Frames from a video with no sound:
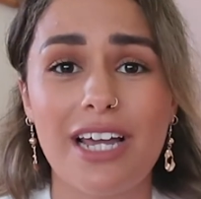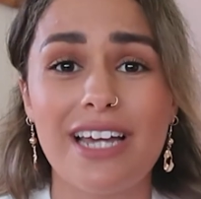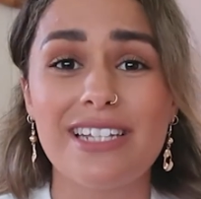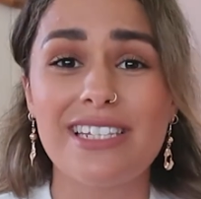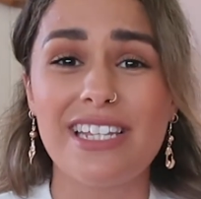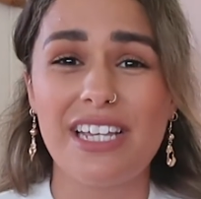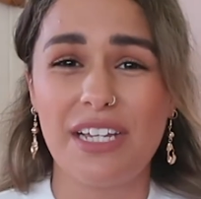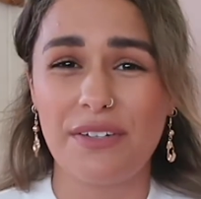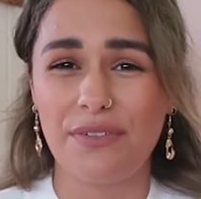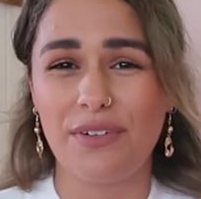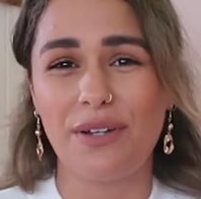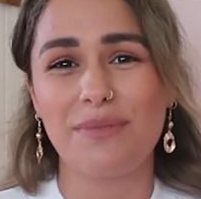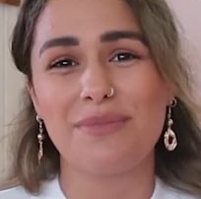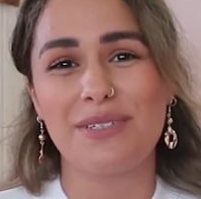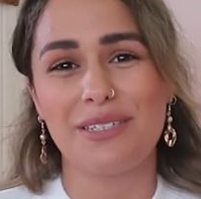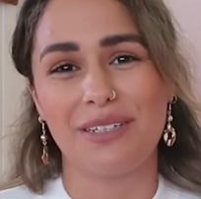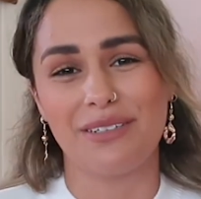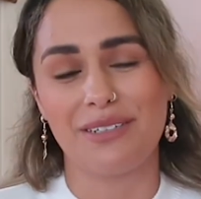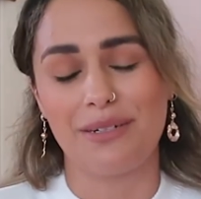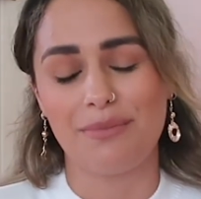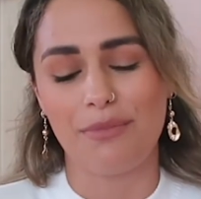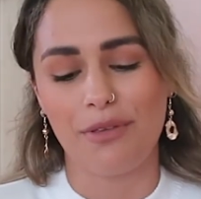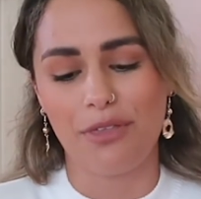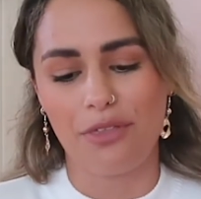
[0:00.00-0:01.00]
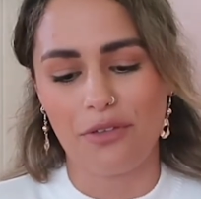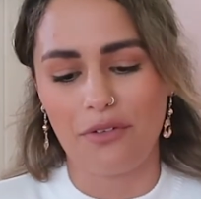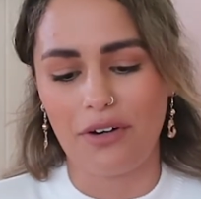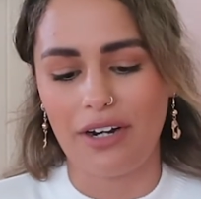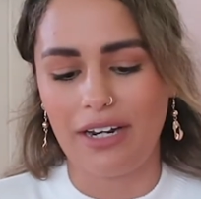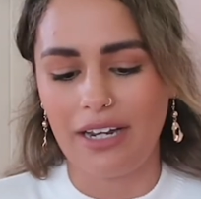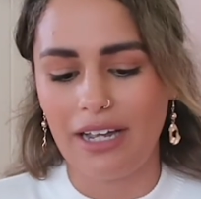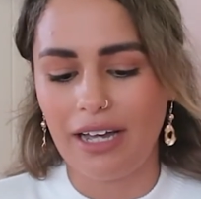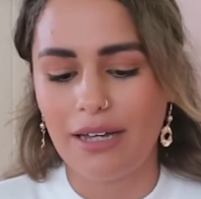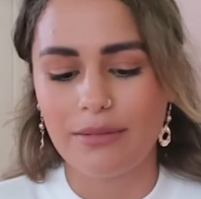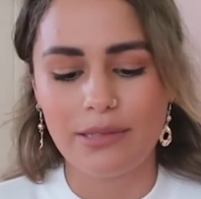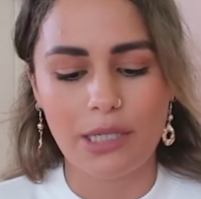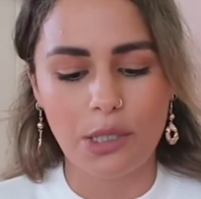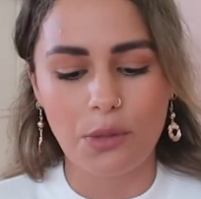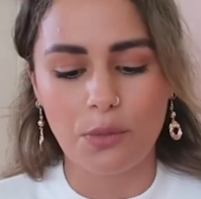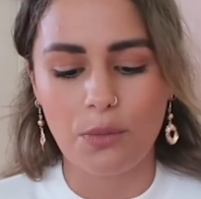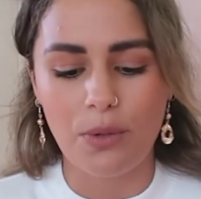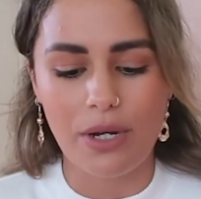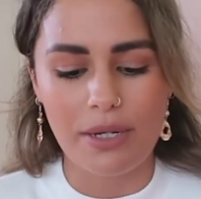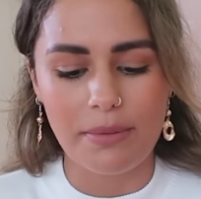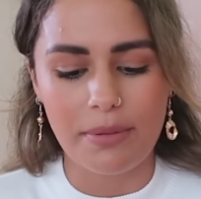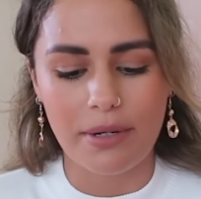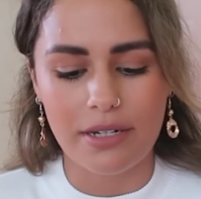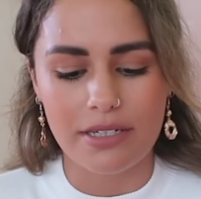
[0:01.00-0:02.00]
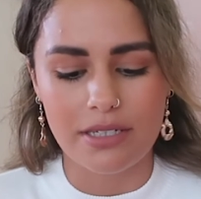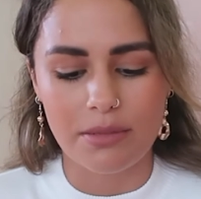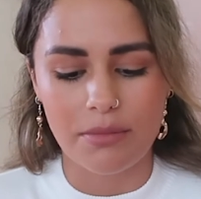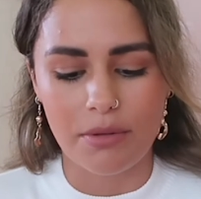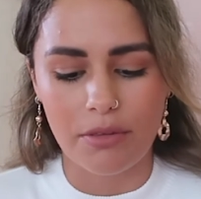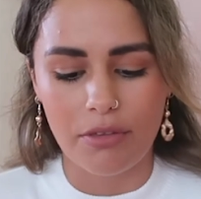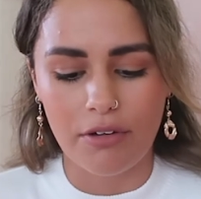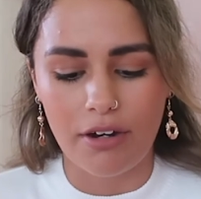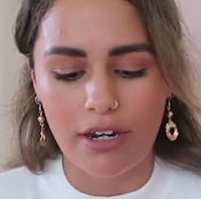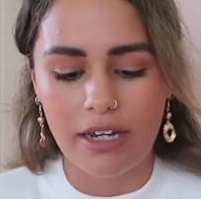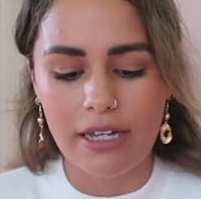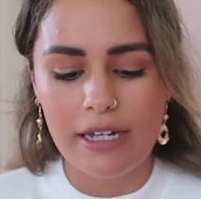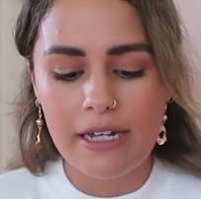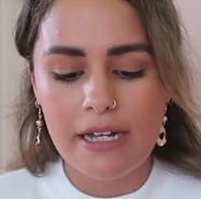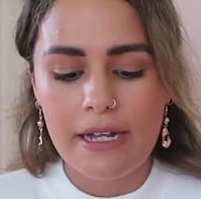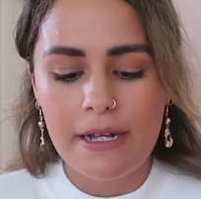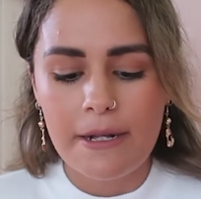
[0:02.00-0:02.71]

as if I'm still on number three. I'm like way past number three.